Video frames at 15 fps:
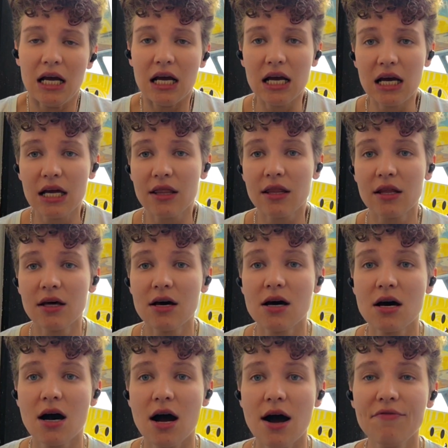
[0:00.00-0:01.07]
And
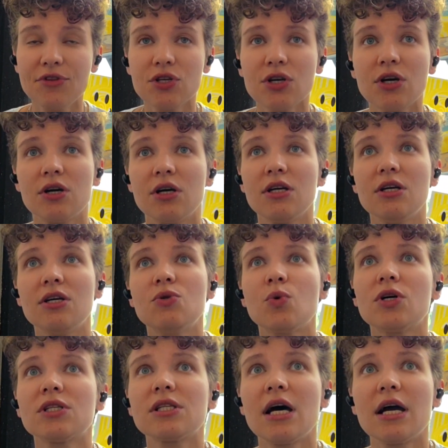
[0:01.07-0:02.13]
after it
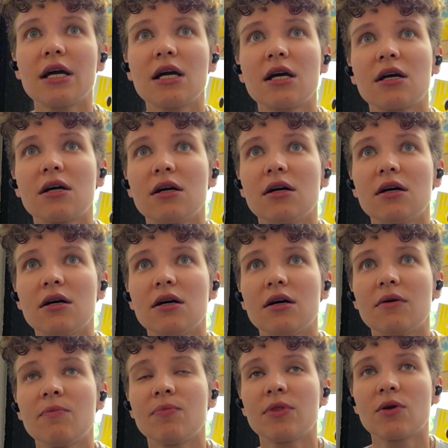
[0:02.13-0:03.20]
was like
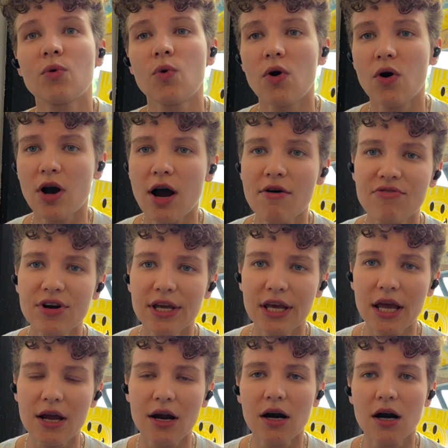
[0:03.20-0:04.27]
half a
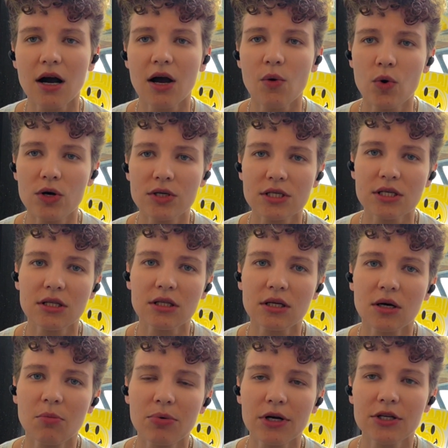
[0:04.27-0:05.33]
year, I was in
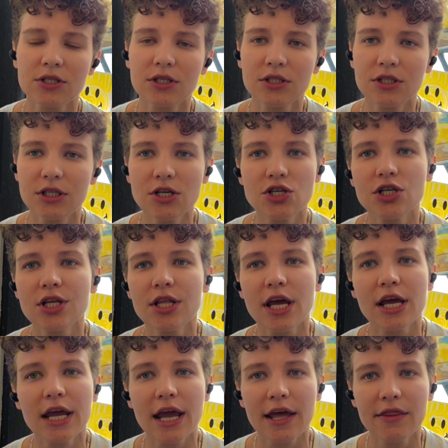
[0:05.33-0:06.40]
pretrial detention, and
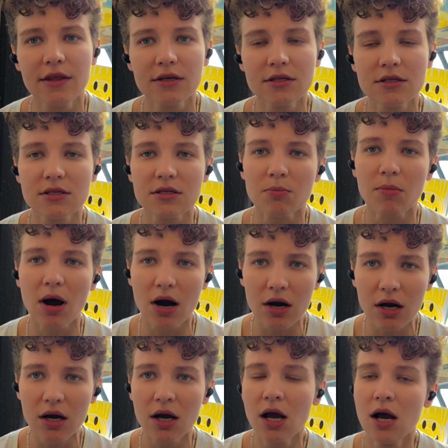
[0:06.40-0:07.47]
I get this
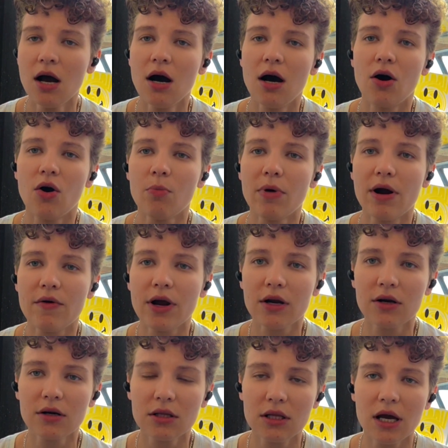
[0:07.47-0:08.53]
mark on my
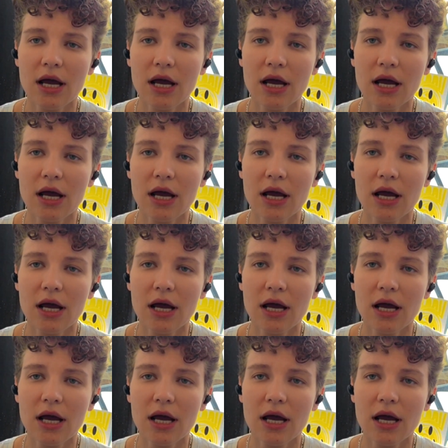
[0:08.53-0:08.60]
record.